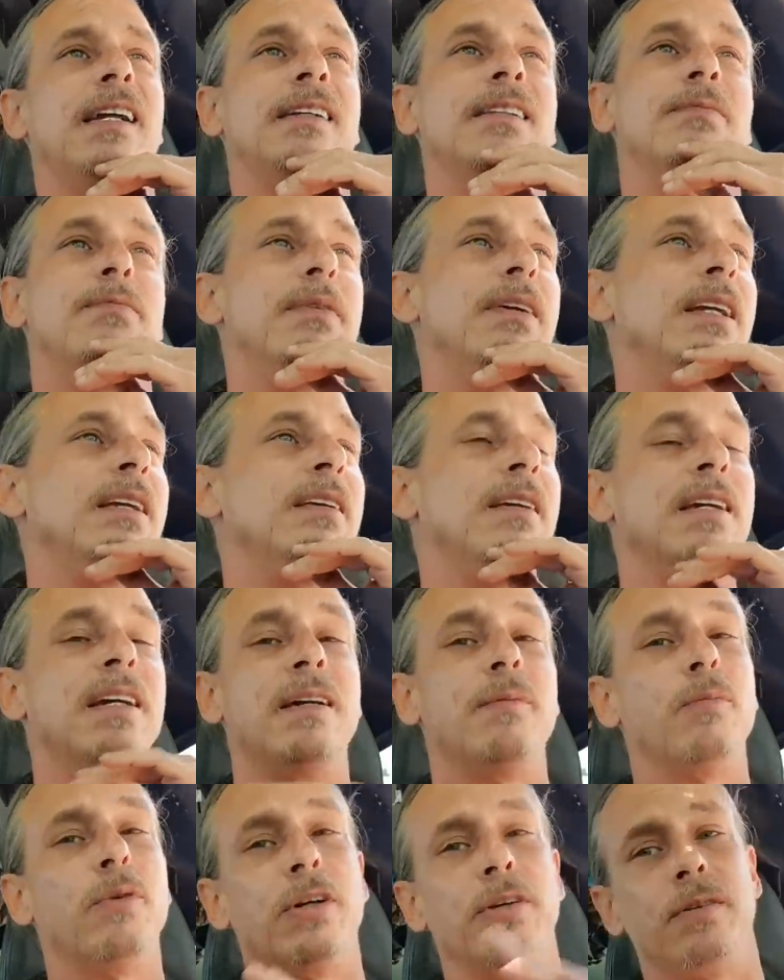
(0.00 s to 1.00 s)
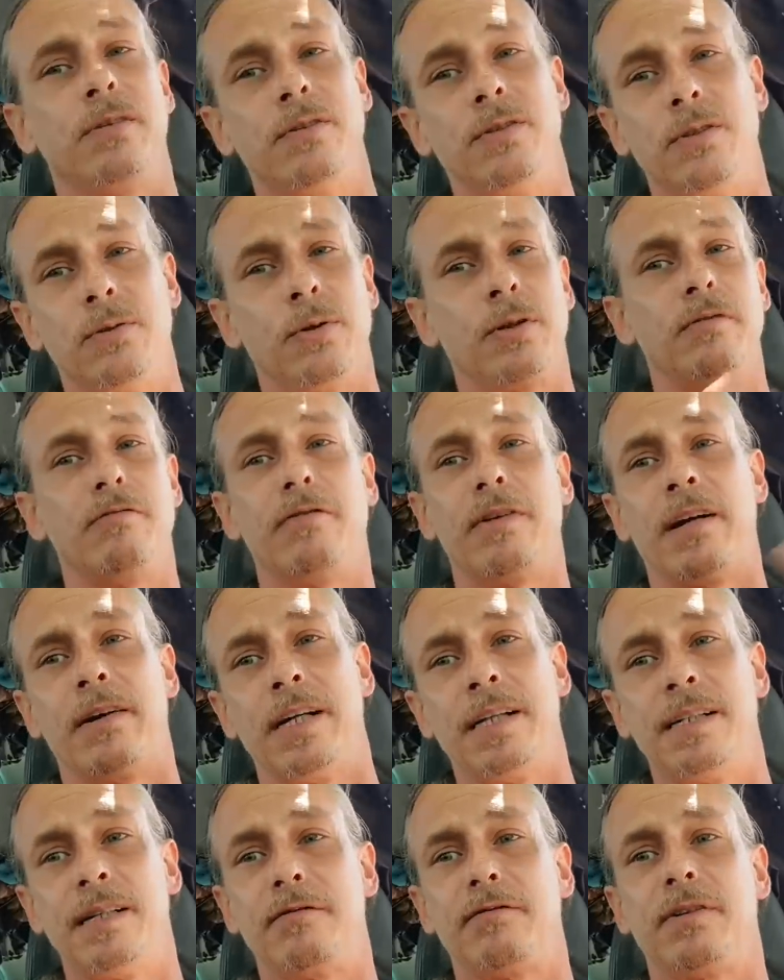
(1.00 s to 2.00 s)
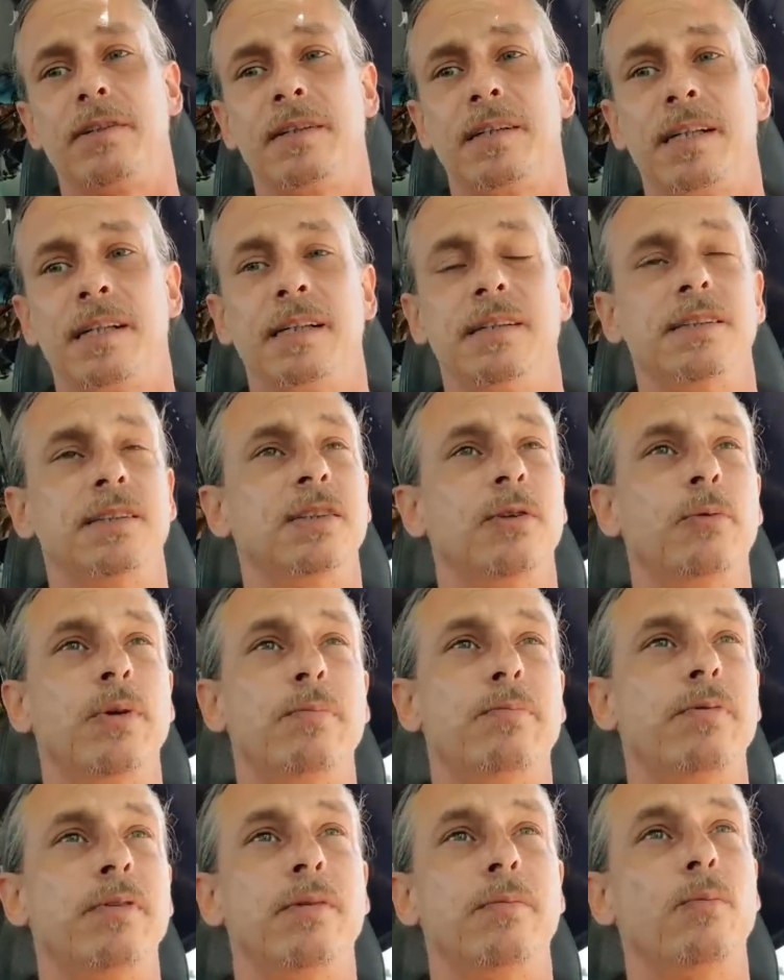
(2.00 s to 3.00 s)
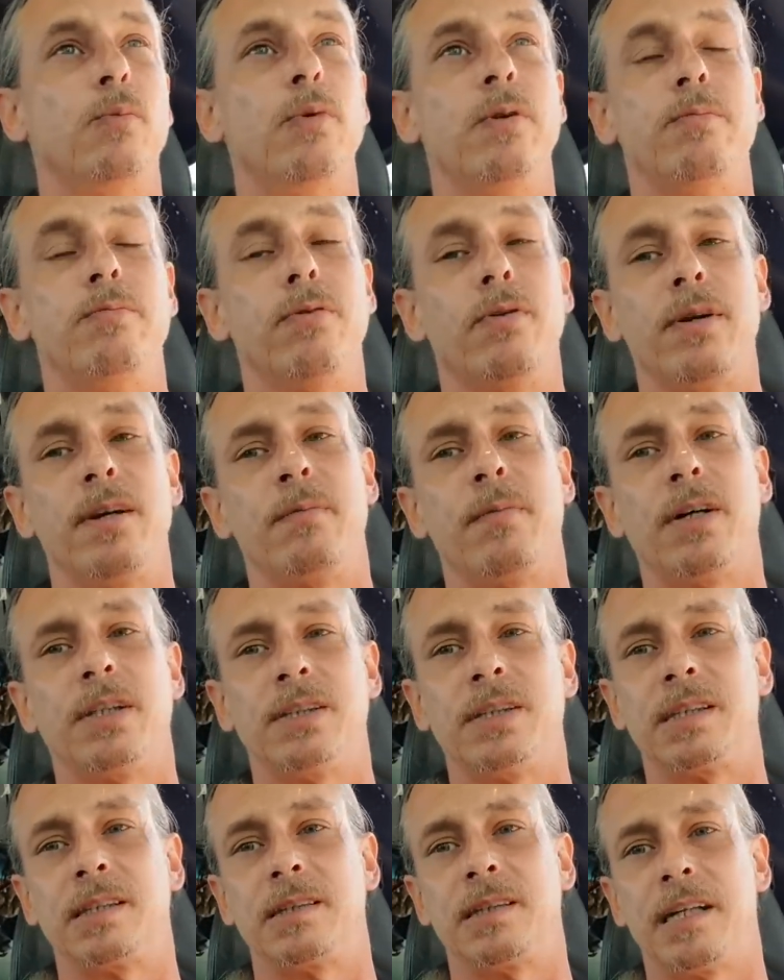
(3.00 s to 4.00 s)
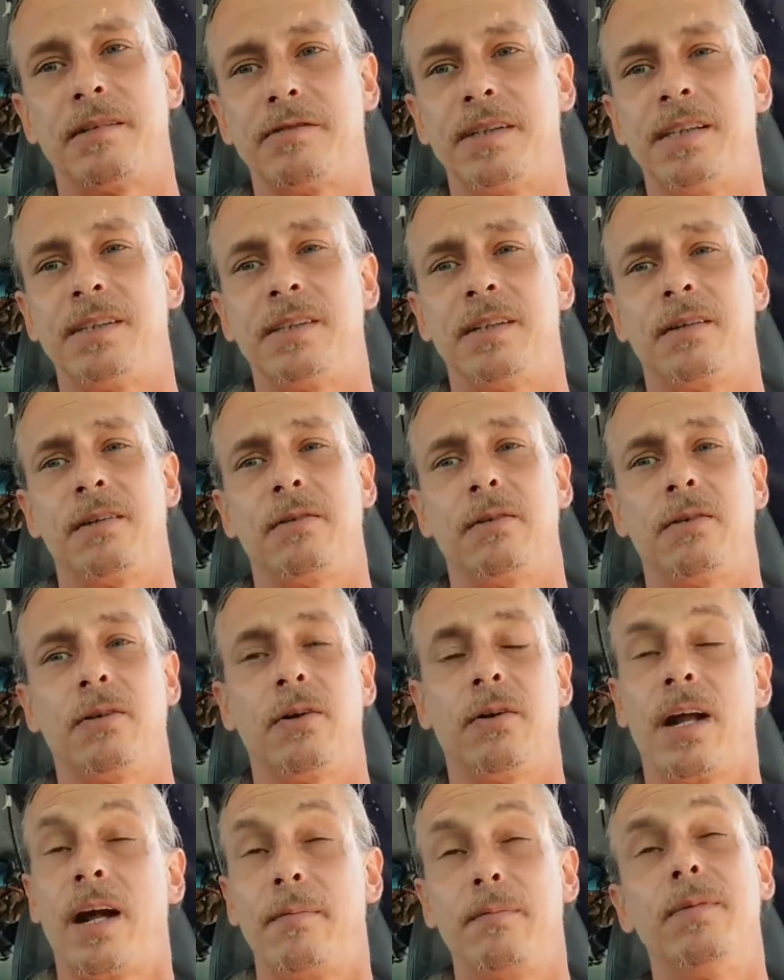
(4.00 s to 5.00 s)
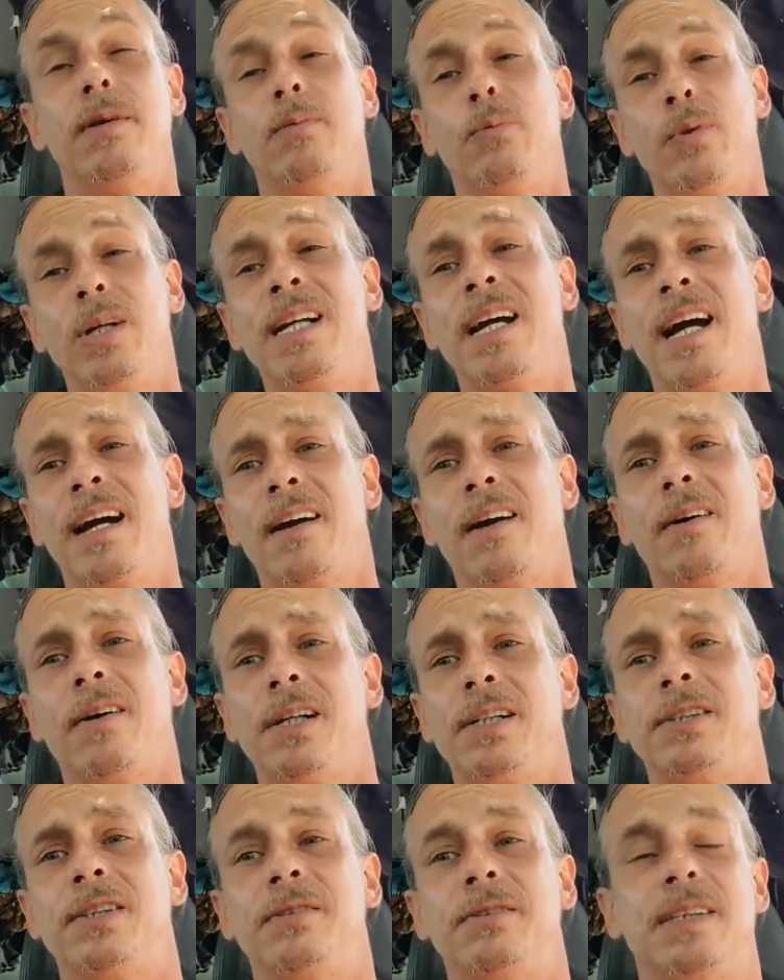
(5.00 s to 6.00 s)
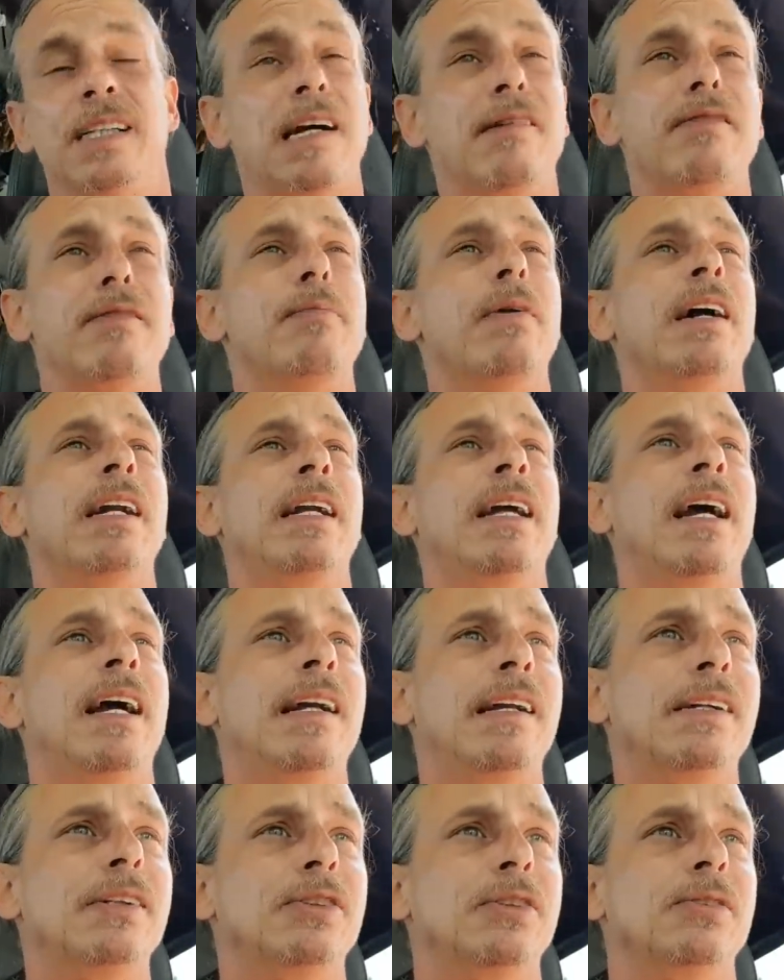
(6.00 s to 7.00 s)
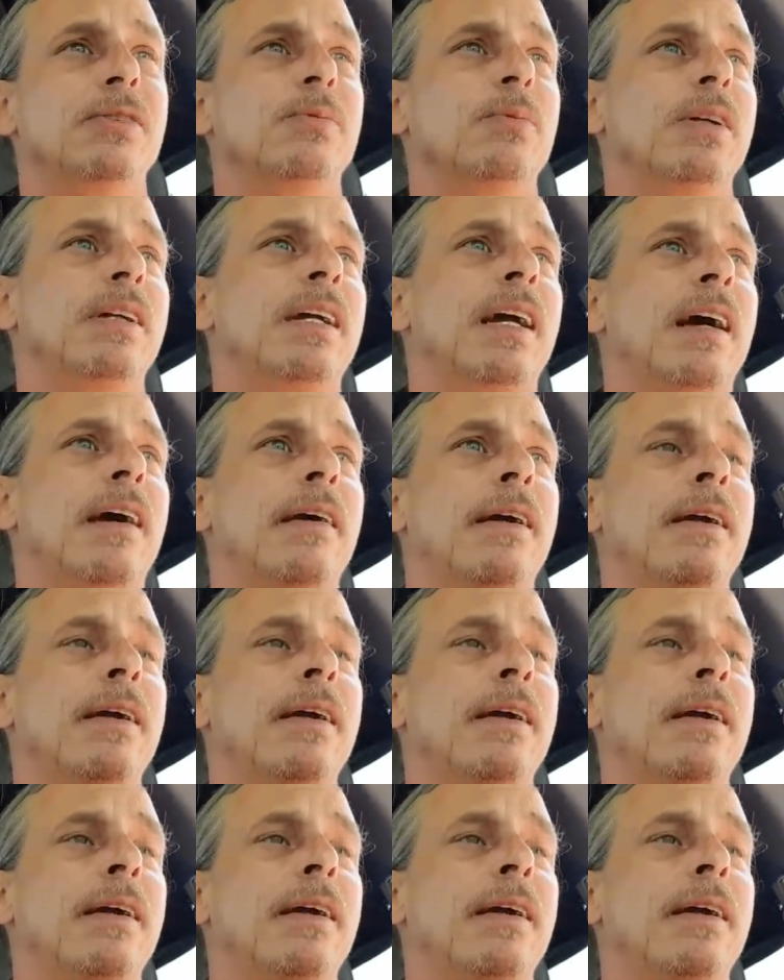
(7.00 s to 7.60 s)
and me and him were doing very different things so we we pretty much just left each other alone i mean we had our issues everybody had issues with